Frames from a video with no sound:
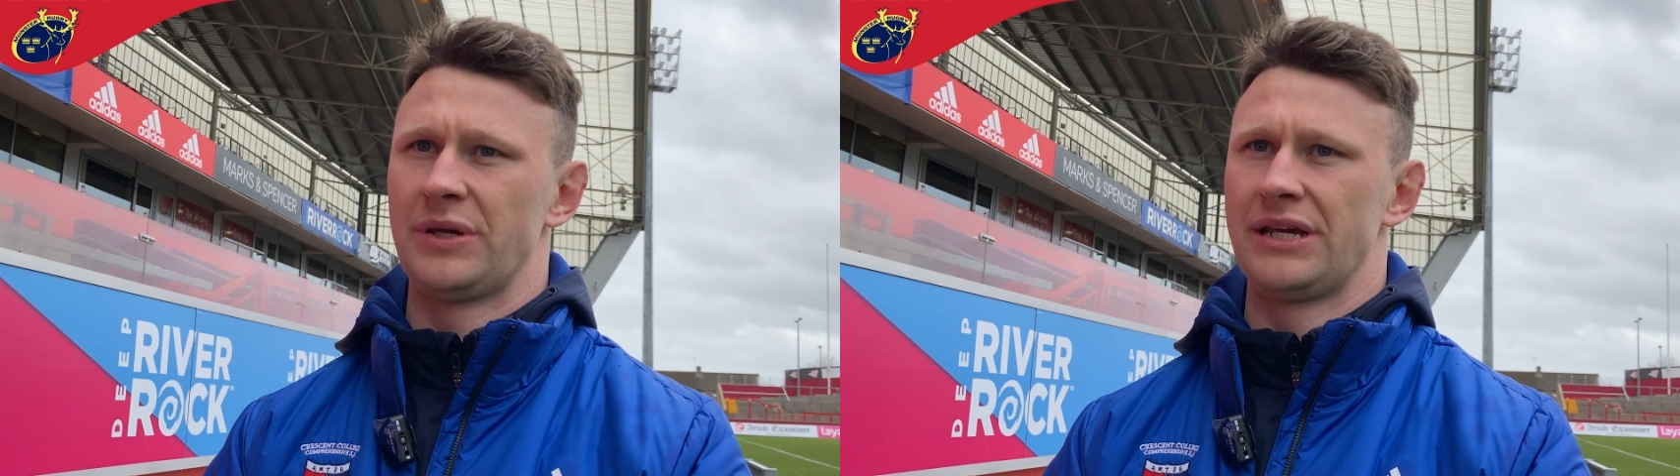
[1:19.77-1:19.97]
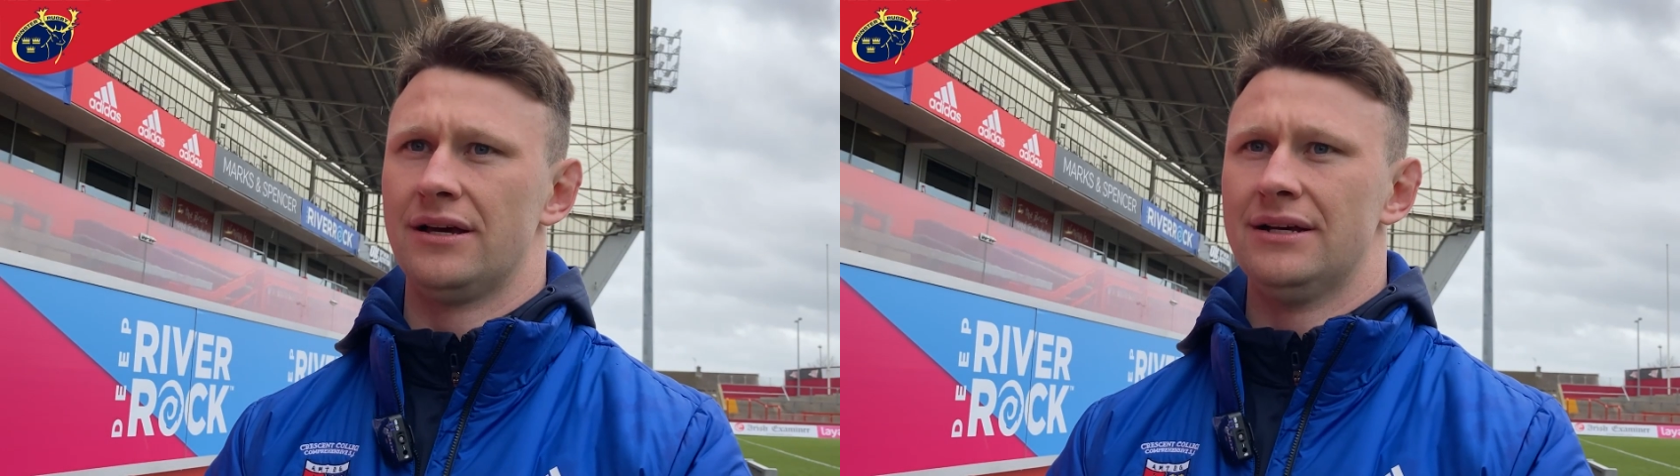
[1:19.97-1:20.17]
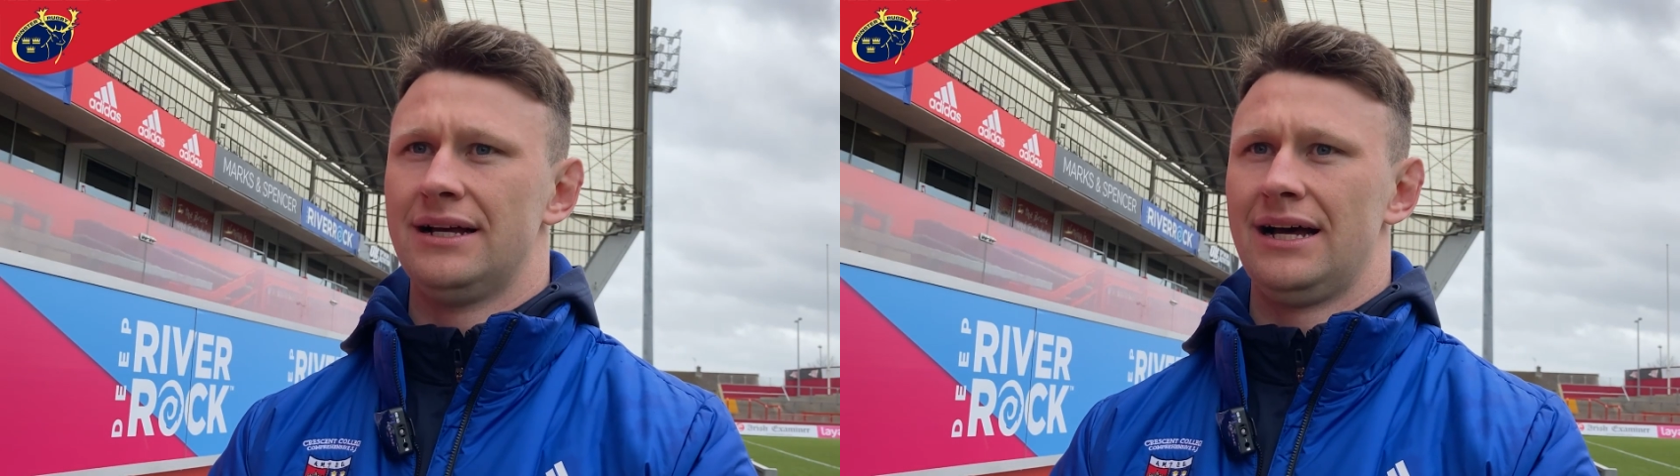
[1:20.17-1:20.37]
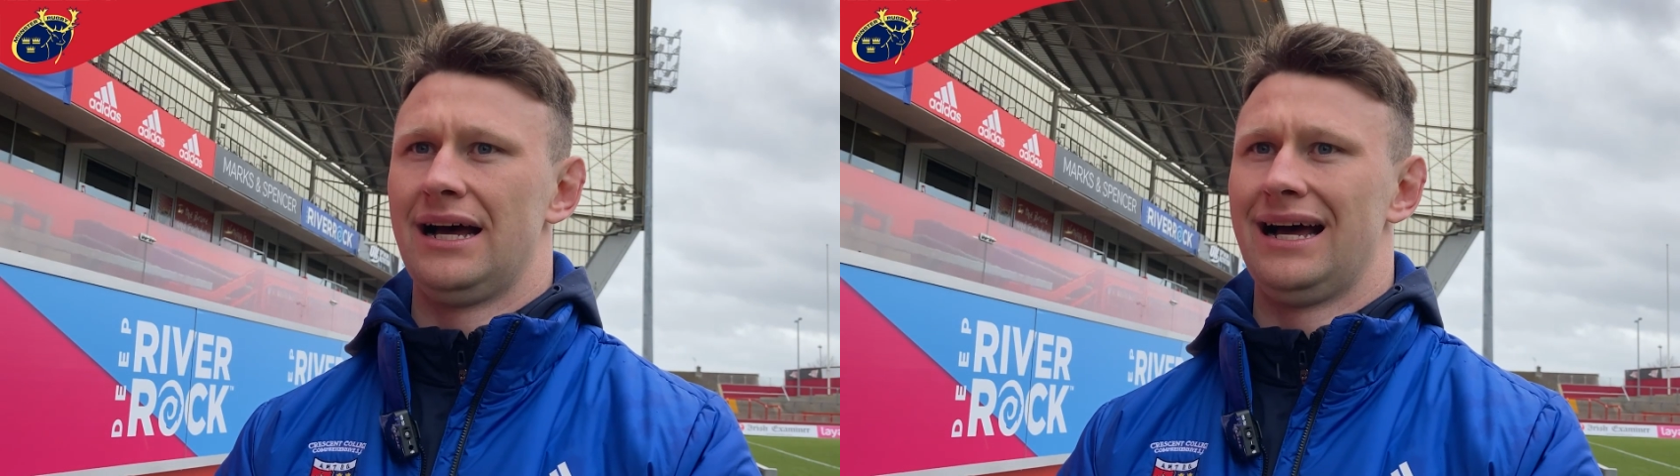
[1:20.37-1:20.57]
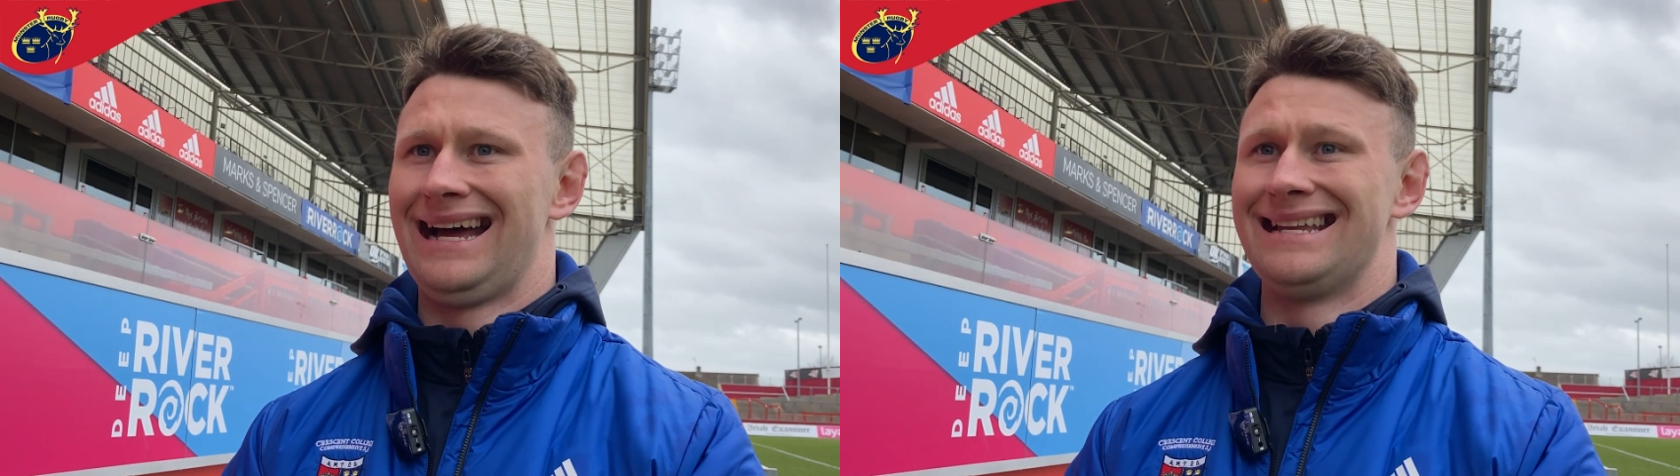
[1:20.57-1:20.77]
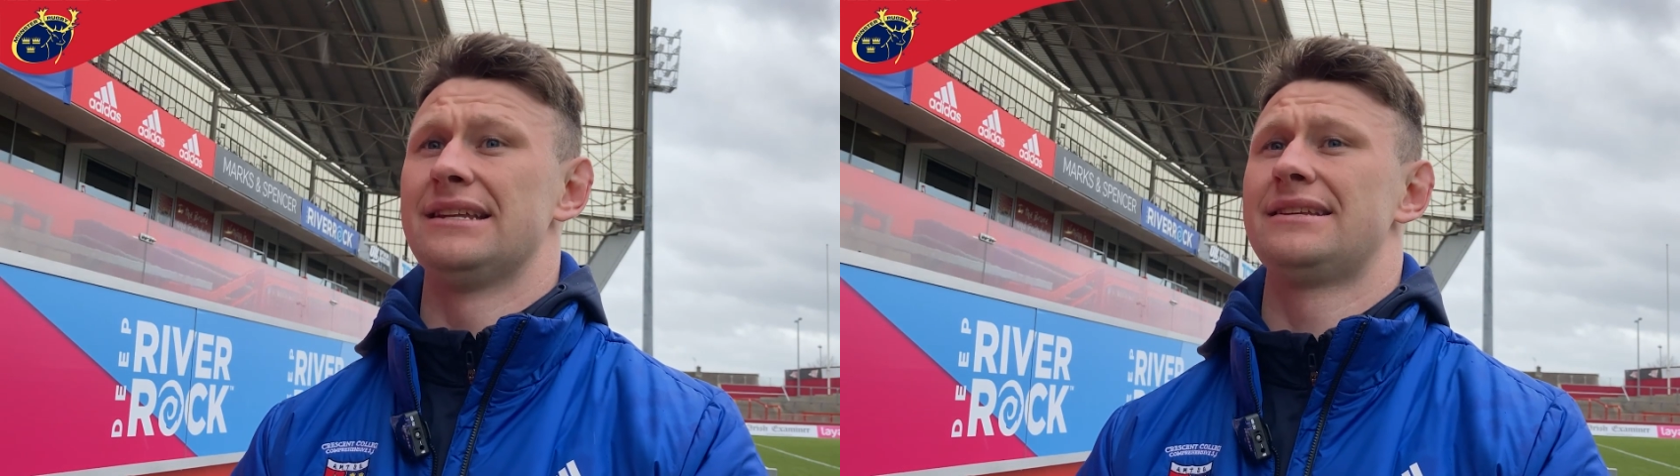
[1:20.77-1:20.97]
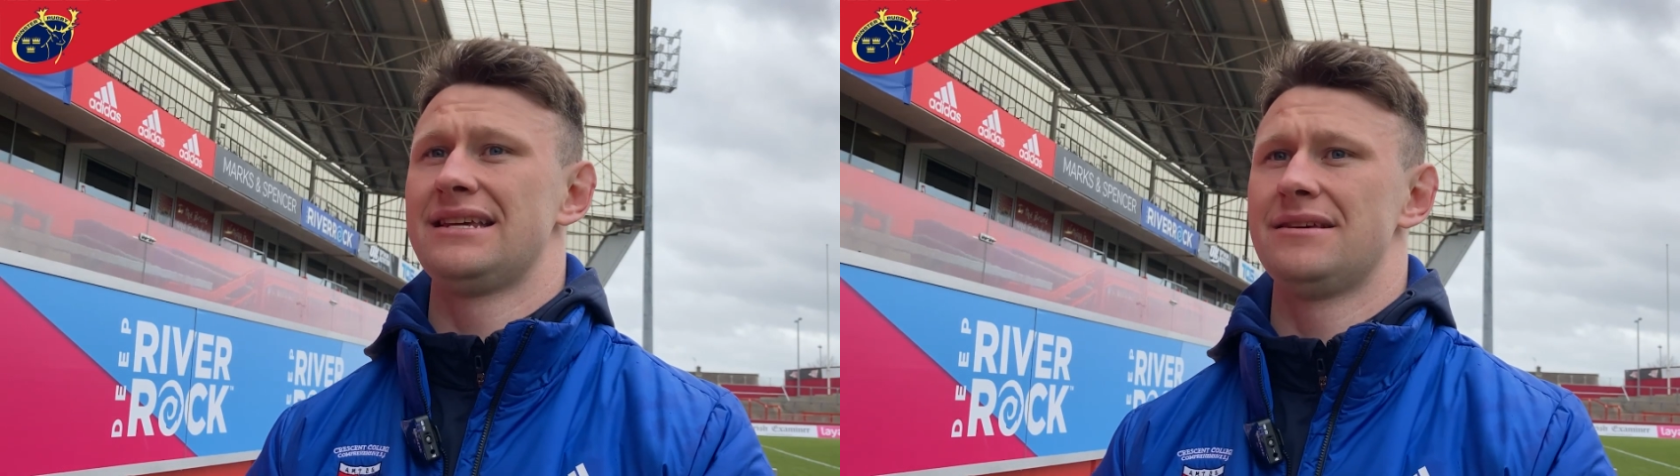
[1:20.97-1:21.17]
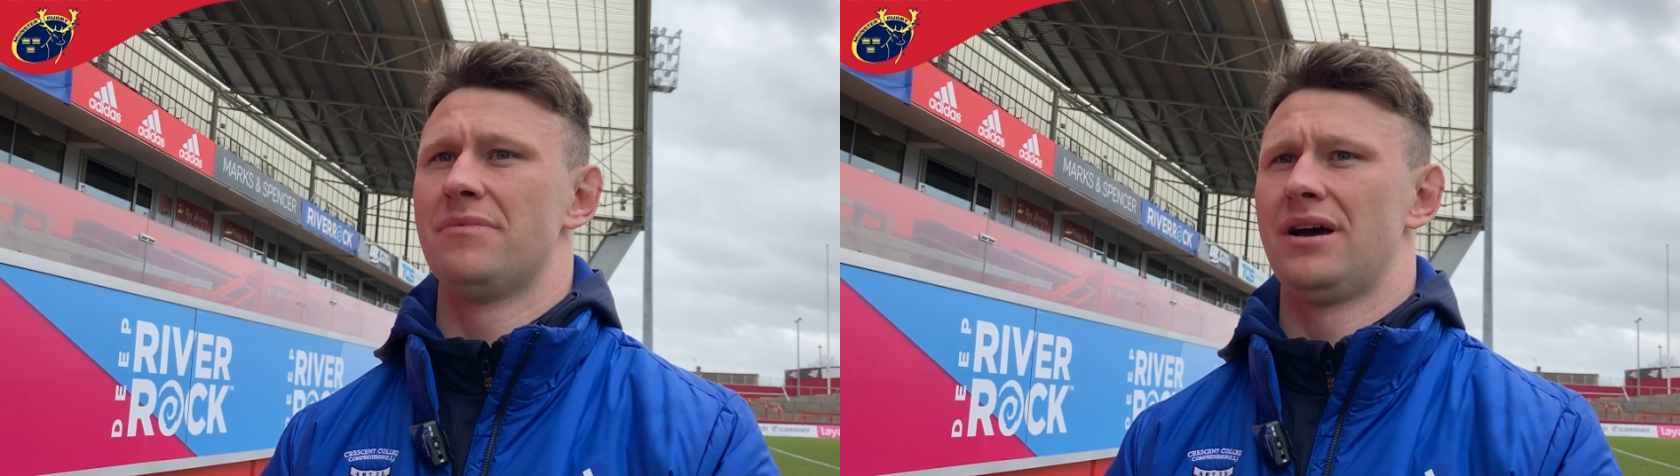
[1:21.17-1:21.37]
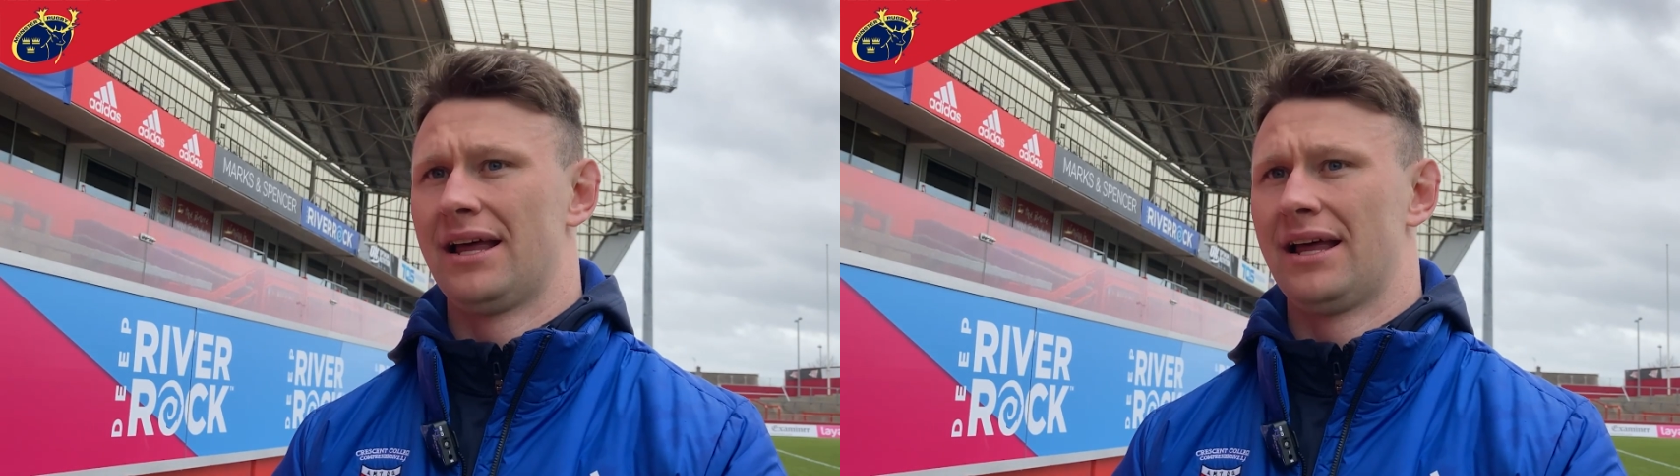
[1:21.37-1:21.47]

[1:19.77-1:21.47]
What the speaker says: me and the team,